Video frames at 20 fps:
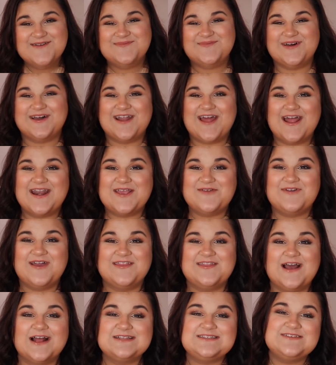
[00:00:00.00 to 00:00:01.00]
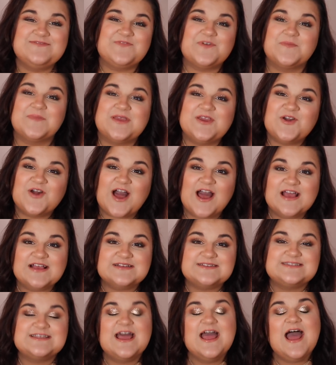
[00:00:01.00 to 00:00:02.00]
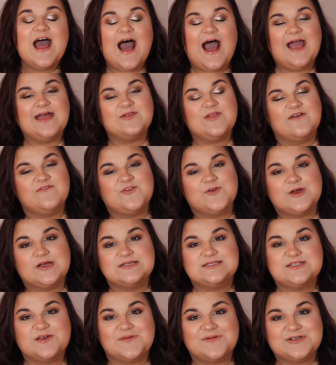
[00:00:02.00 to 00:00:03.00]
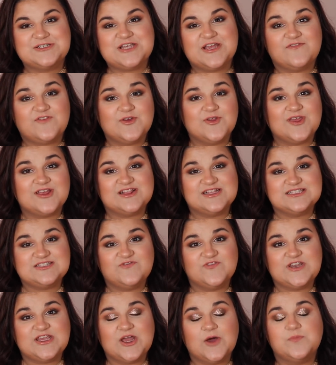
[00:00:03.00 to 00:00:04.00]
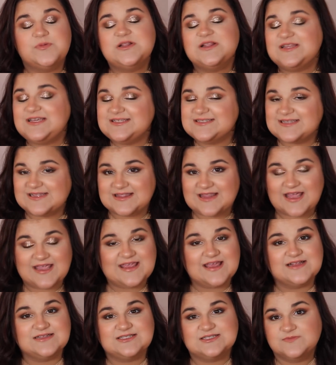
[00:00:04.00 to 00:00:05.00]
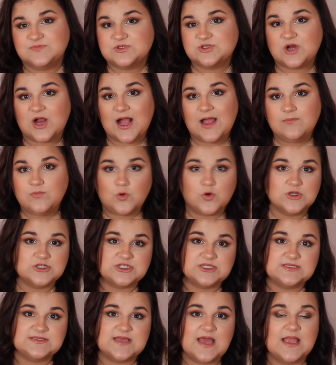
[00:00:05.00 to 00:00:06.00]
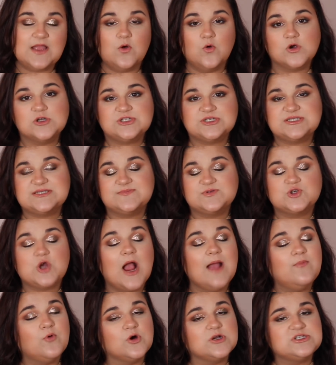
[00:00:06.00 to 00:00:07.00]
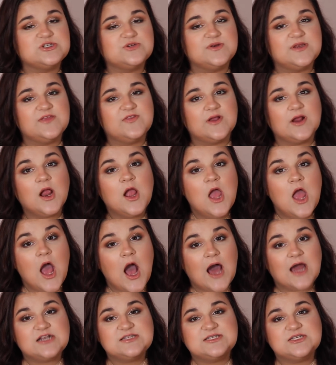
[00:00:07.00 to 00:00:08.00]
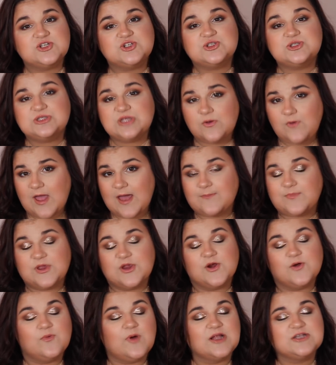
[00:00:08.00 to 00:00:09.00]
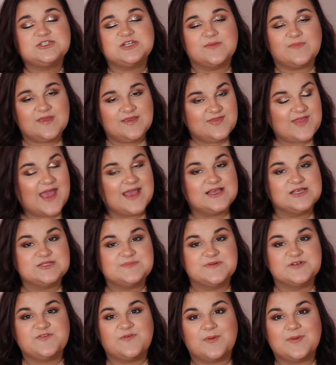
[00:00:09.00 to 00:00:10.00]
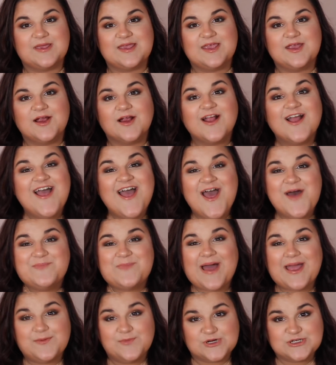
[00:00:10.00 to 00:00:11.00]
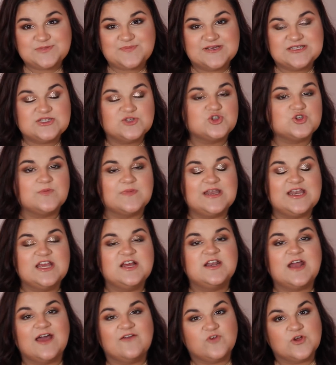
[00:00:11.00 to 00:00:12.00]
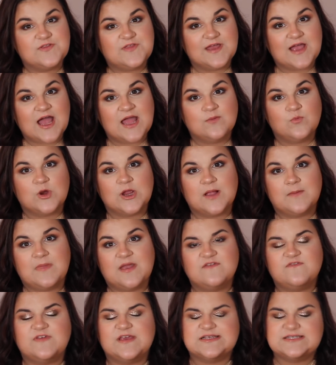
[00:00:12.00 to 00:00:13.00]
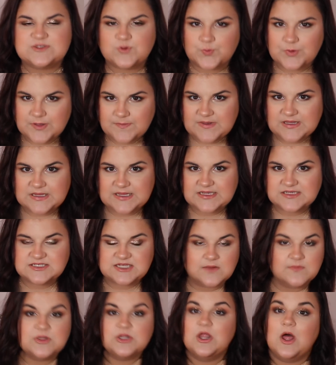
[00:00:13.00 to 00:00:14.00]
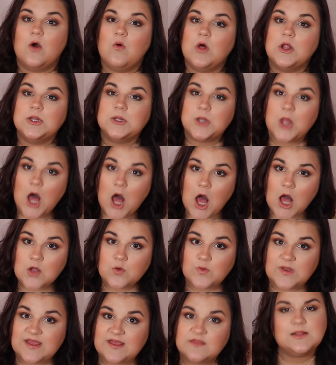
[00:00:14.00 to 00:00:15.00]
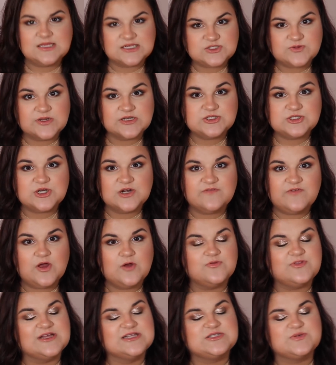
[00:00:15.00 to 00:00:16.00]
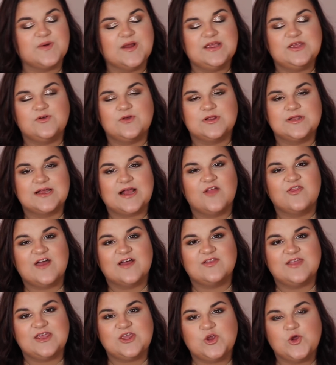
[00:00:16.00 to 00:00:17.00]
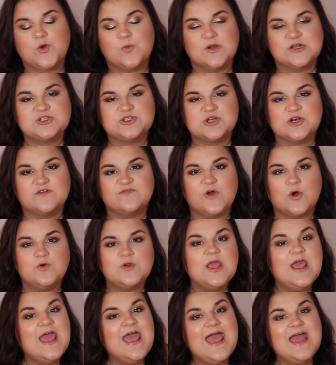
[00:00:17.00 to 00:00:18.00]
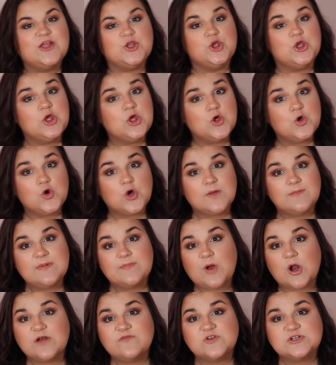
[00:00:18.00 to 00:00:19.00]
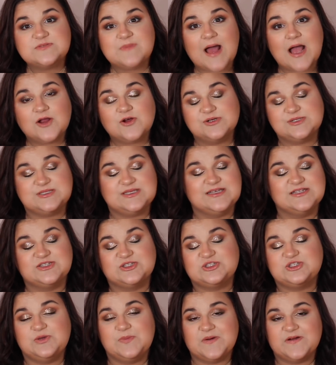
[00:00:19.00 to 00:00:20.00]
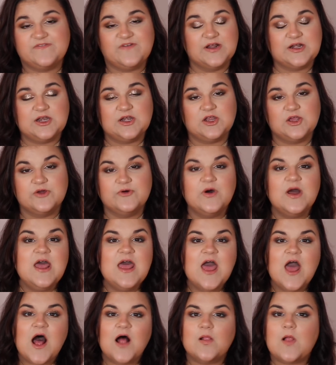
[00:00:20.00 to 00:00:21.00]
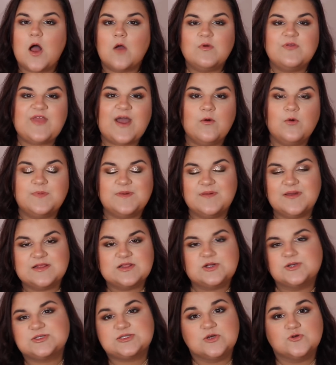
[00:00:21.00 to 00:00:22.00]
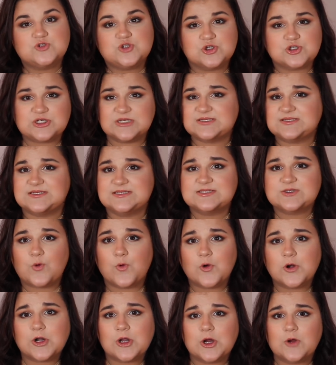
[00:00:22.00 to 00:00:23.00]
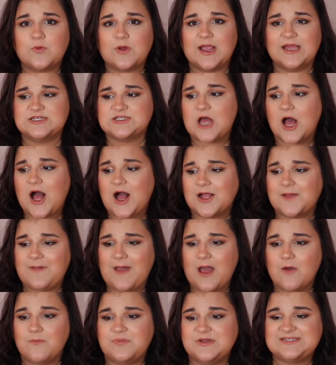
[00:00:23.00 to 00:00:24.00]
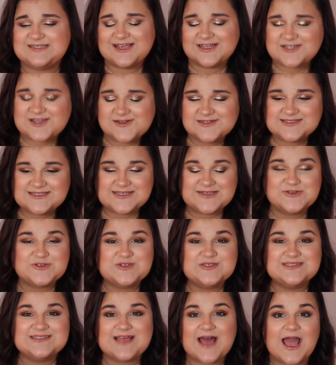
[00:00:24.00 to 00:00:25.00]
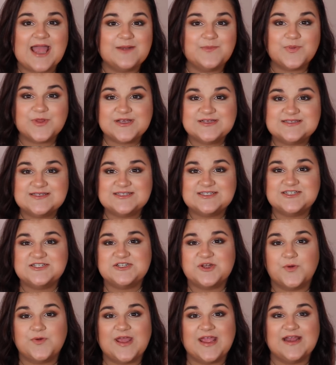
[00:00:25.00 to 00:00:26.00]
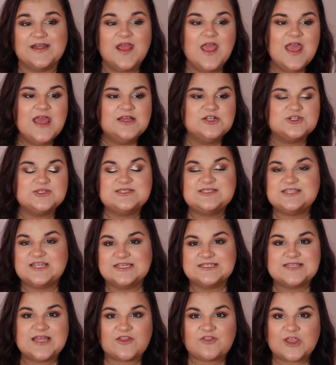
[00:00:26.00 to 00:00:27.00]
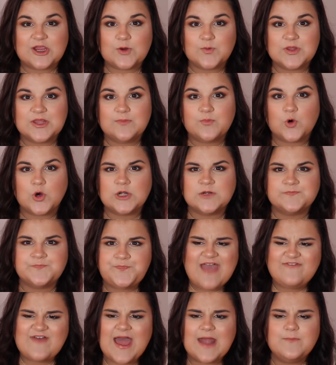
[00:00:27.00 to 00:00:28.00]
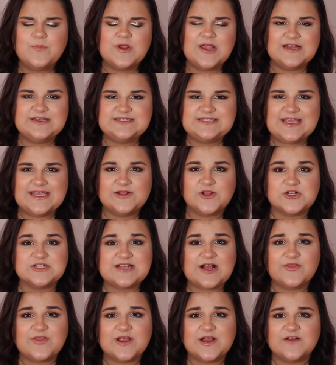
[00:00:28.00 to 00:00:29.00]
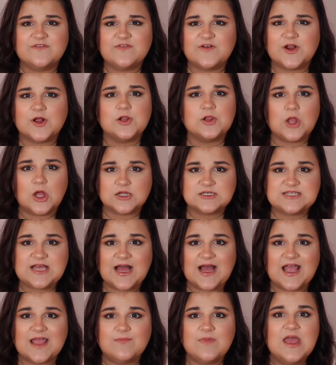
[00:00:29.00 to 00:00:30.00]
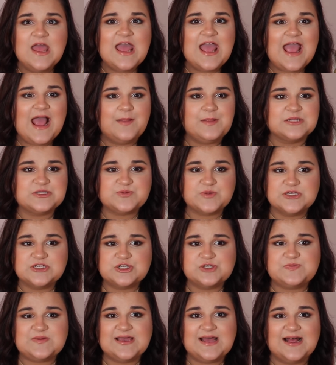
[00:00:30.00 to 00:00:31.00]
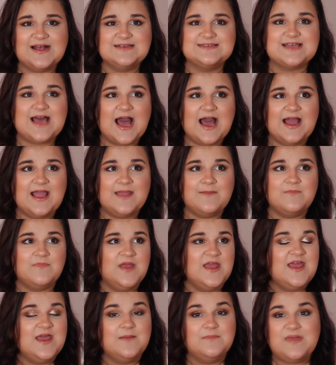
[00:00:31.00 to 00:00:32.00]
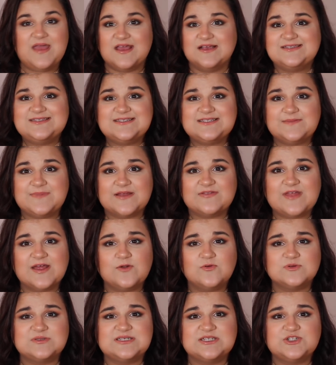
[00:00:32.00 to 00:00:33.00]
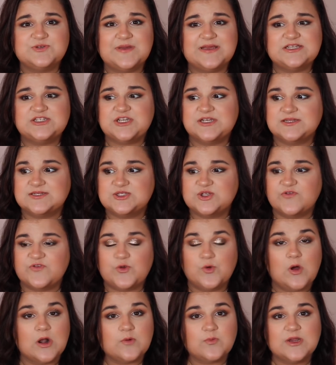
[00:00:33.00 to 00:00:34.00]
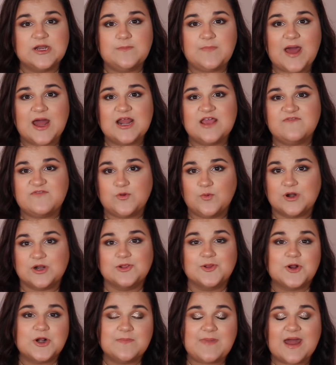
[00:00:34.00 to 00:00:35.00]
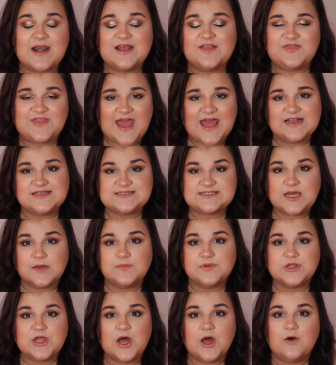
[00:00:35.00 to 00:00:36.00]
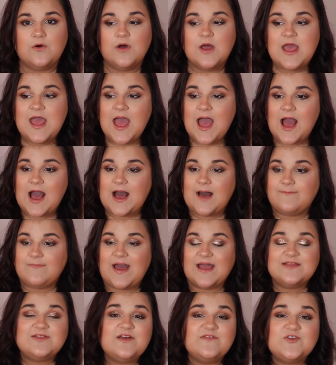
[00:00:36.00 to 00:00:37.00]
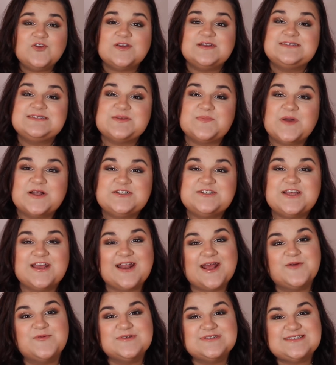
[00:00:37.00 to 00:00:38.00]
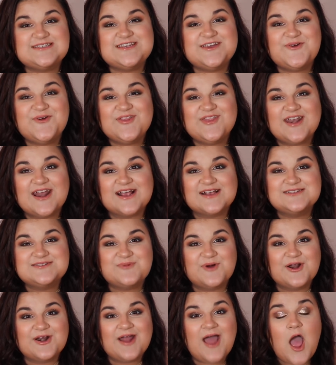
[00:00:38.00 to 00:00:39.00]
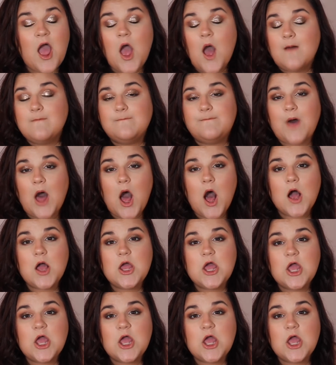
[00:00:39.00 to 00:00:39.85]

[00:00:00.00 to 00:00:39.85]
But anyway, that's it for me, you guys. I love you guys so much. If you like this video, please like and subscribe or just like or just subscribe or do neither. Honestly, just so happy you're watching me. Thank you so much for being here. My merch, my social media, and everything I'm wearing on my face will be linked down below along with a link to register to vote. That's right. You can click on that link. You can register to vote. You can be part of your democracy. It's super fun to do. Along with that will be my little social justice corner where I talk about petitions that you should sign, places to donate, just things that I think are really important. I've had Breonna Taylor down there for a long time time. And that's really just because I'm pissed about that whole situation. So if you want to read about it, if you want to learn about it, that is down below. Um, I love you guys so much and I will see you in the next one. Bye!